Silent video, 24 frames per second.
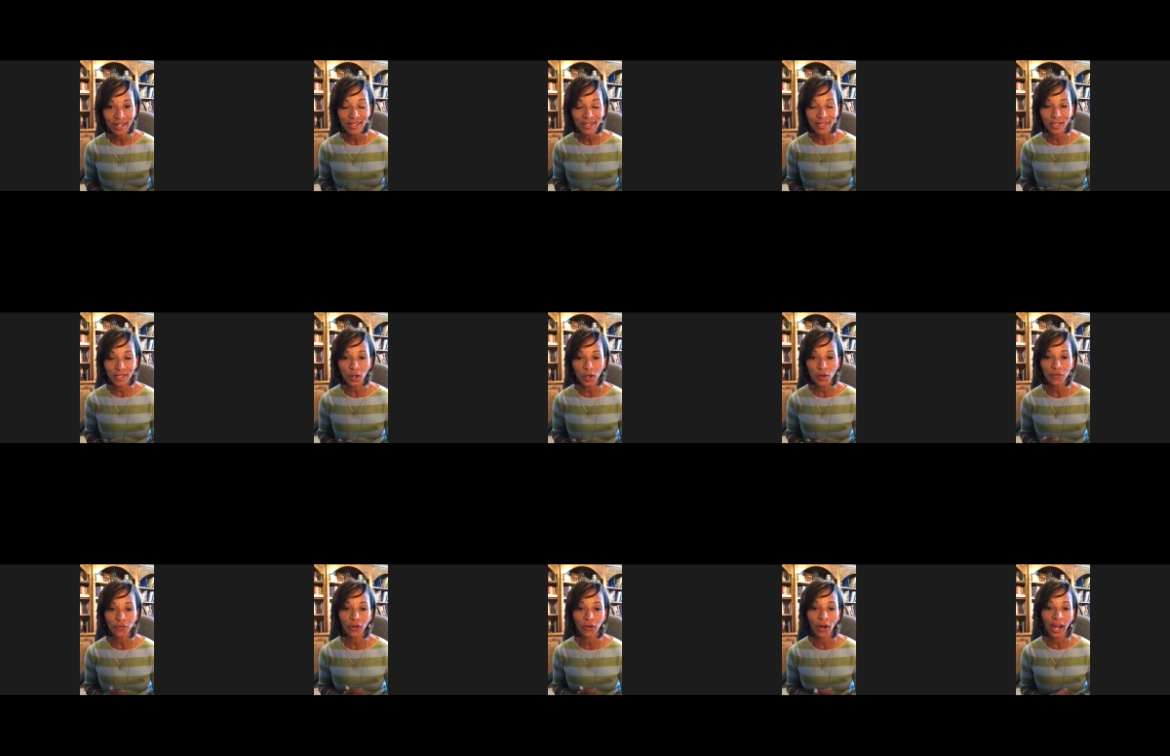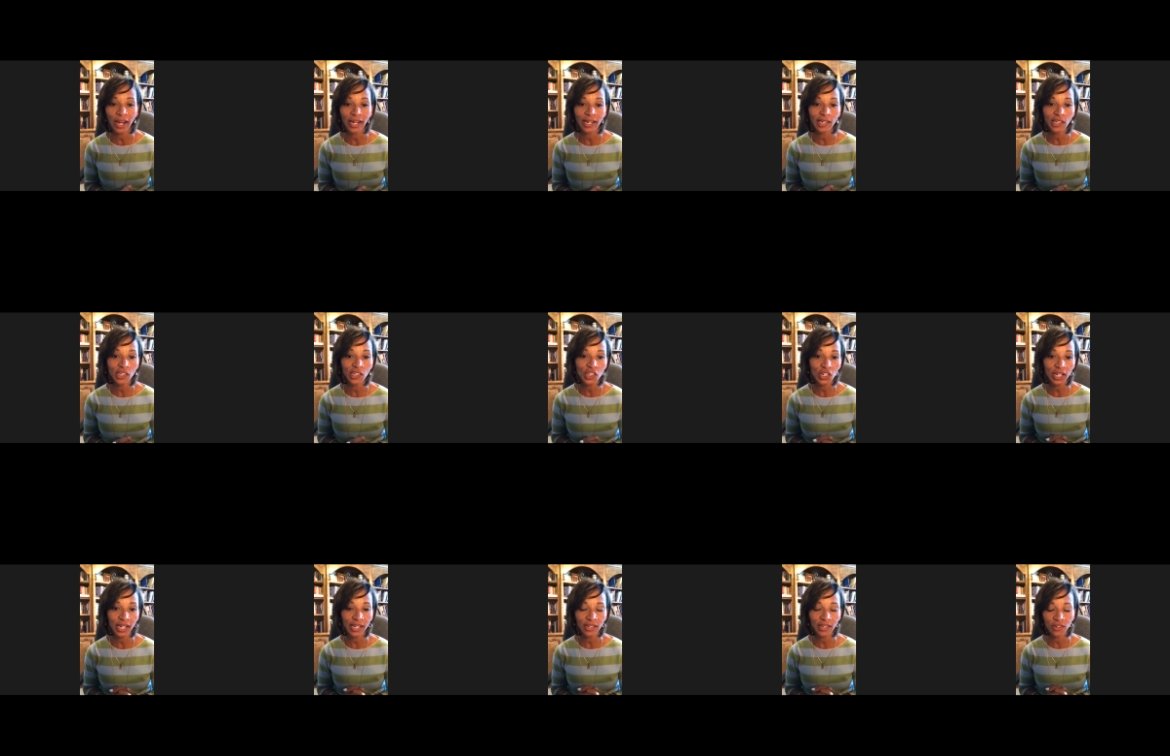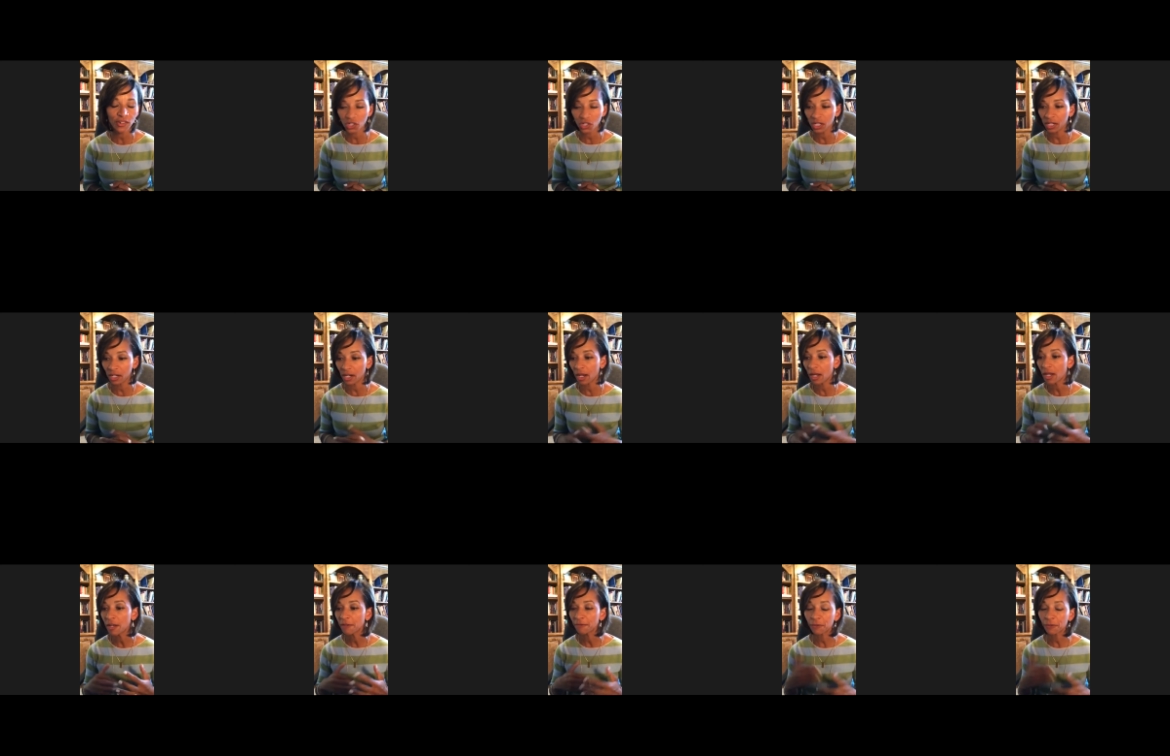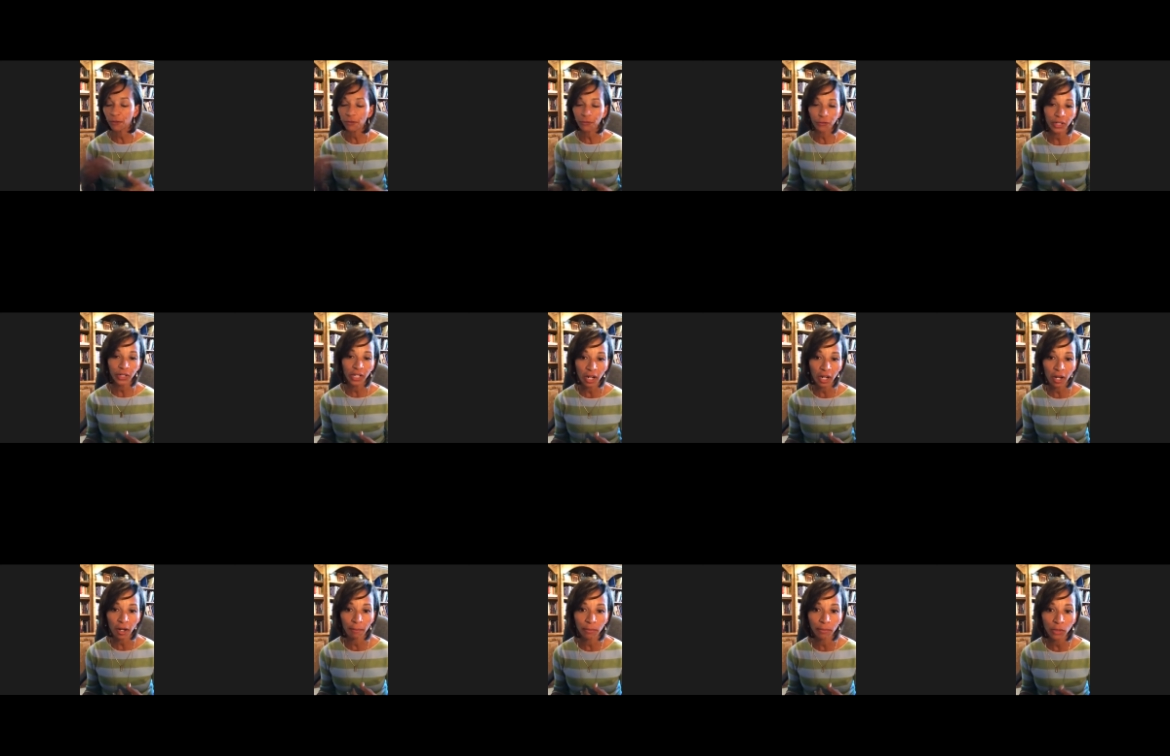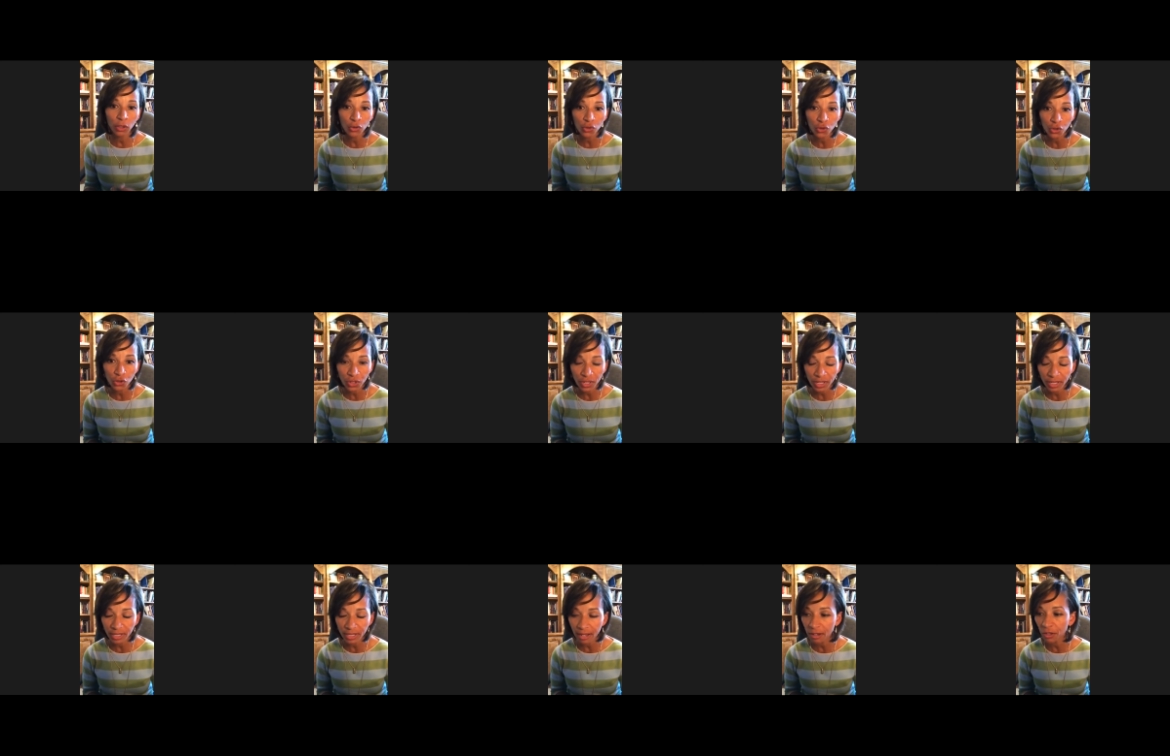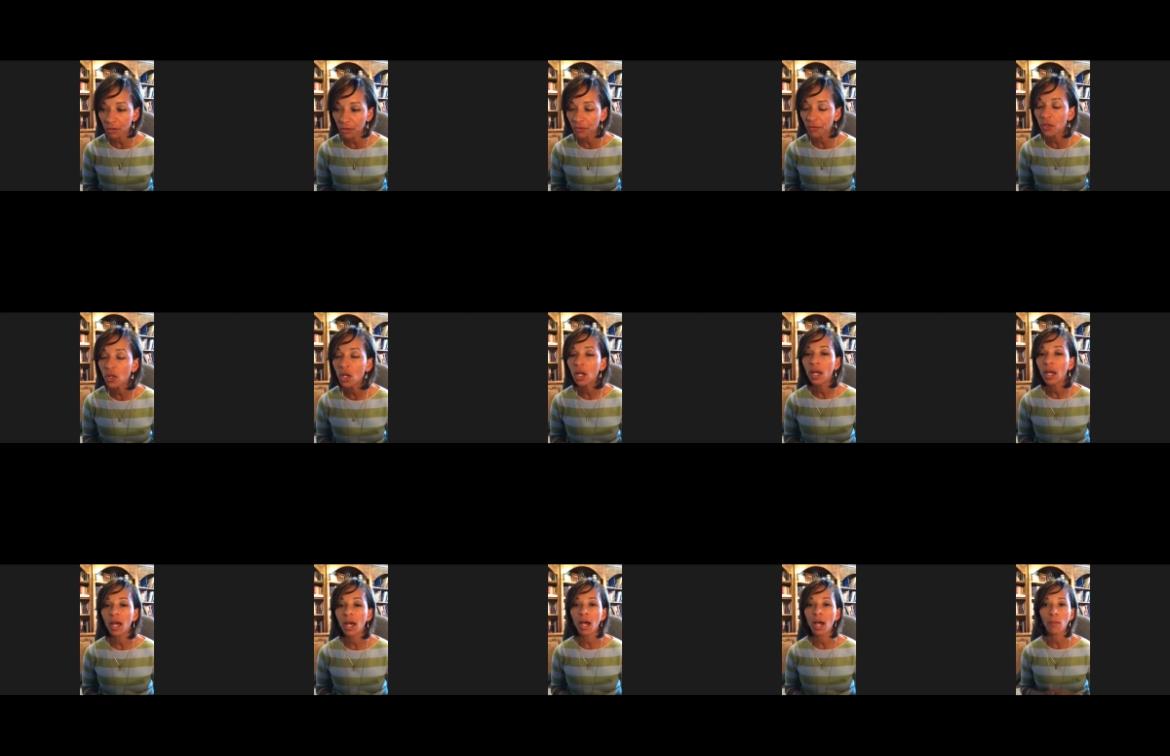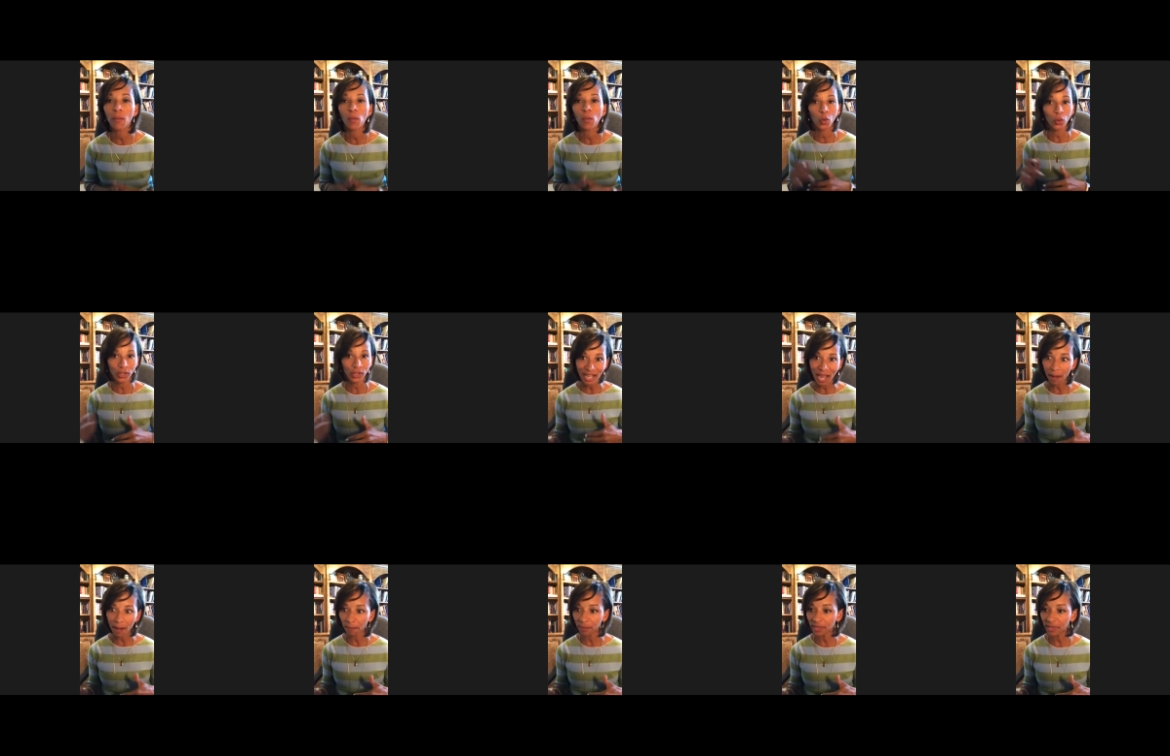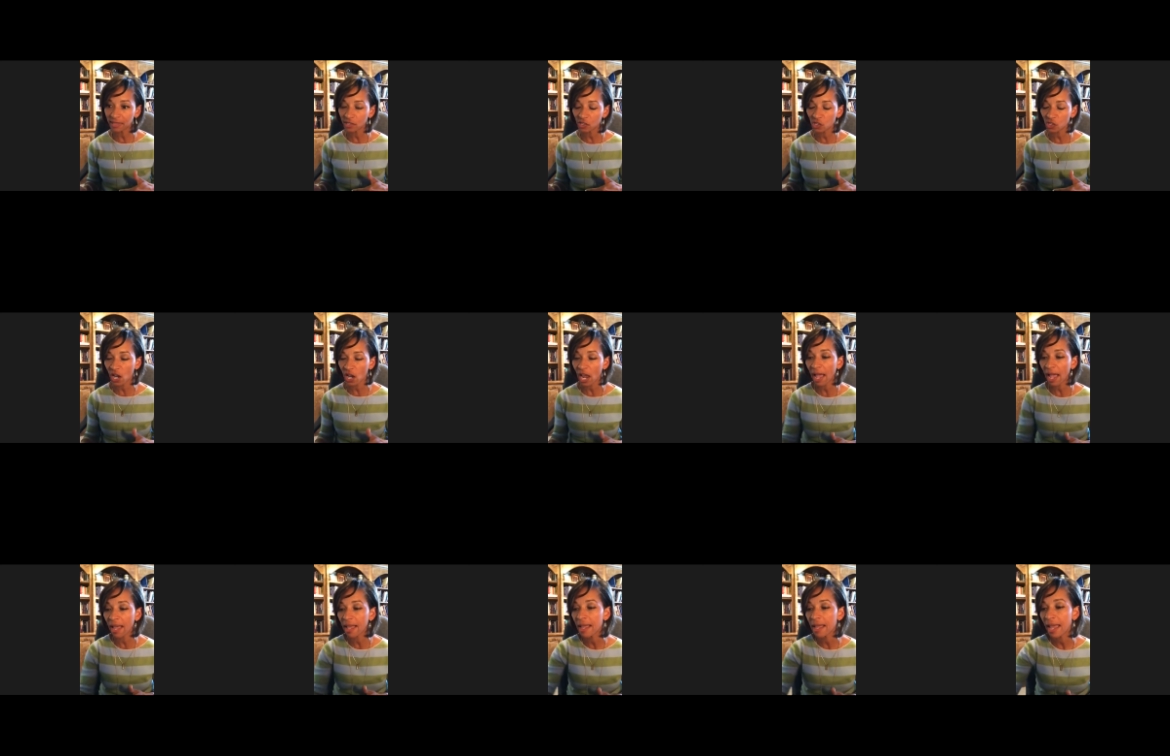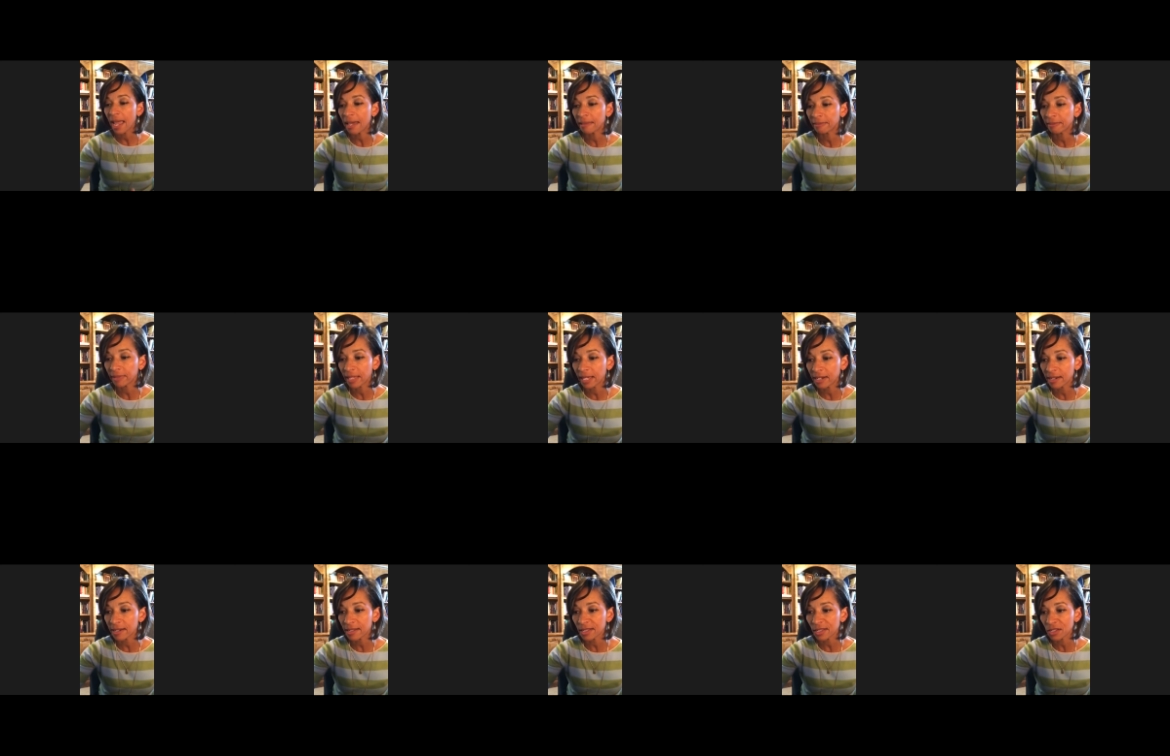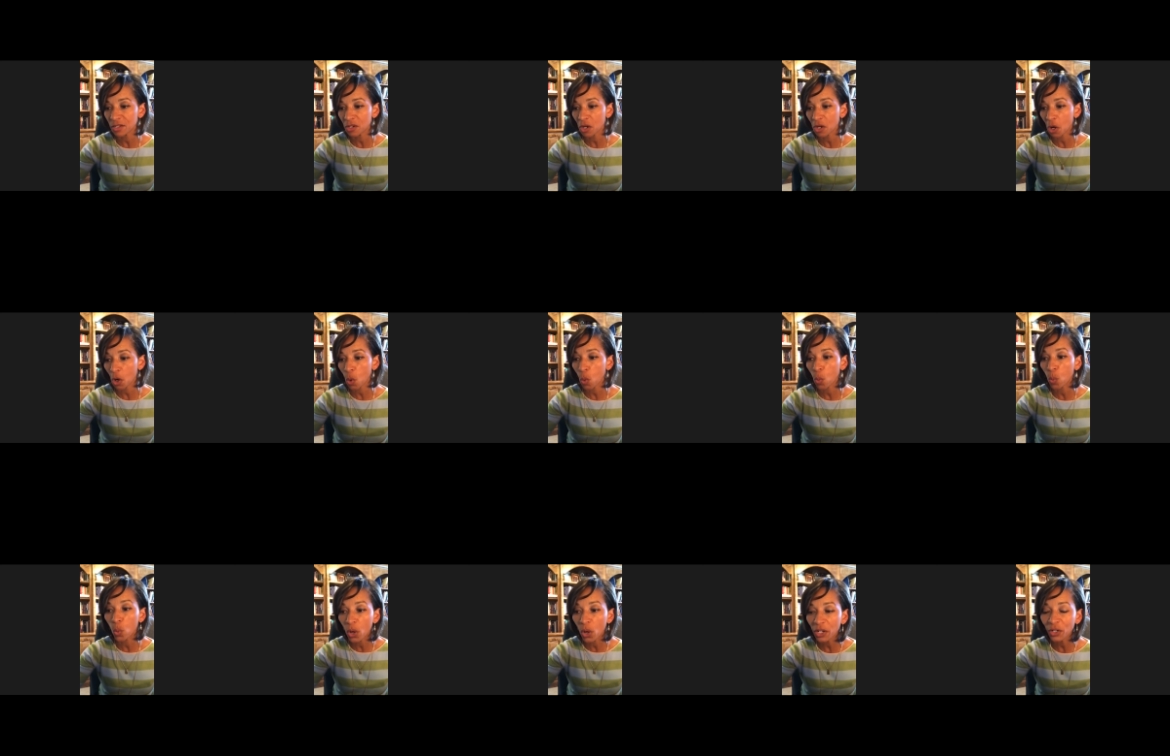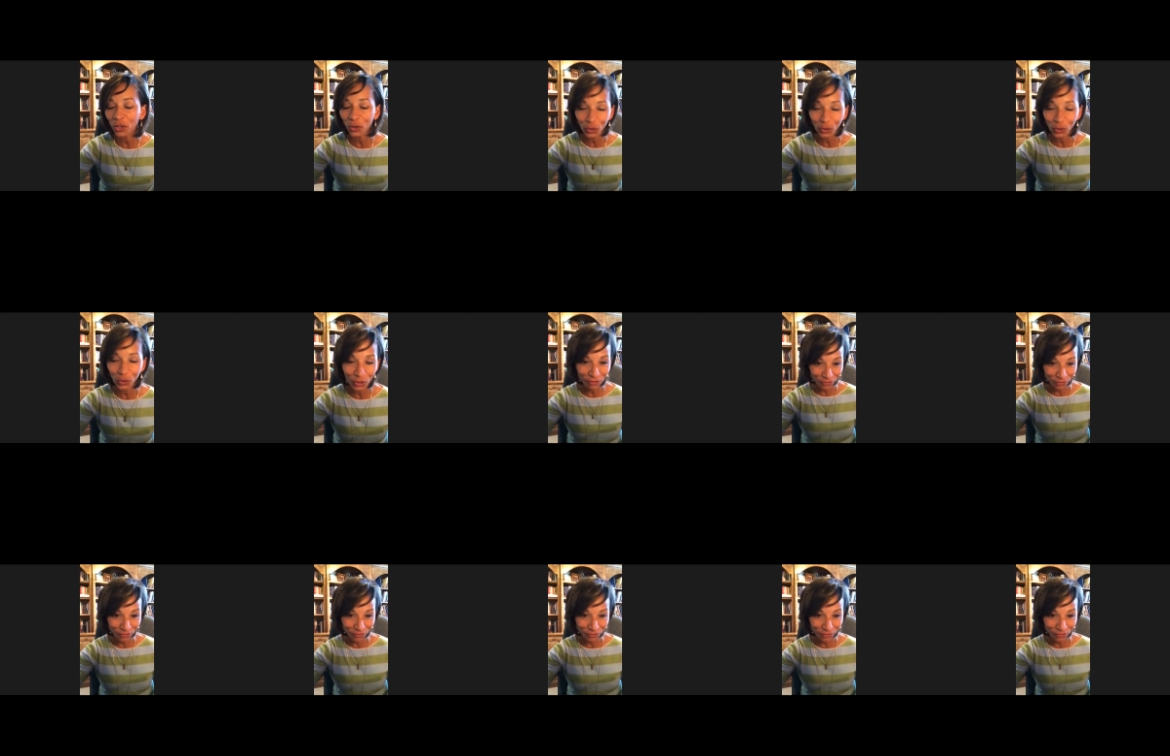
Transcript: So for Aisha and Gina, feel free to unmute yourself um, or type in the chat and let us know what your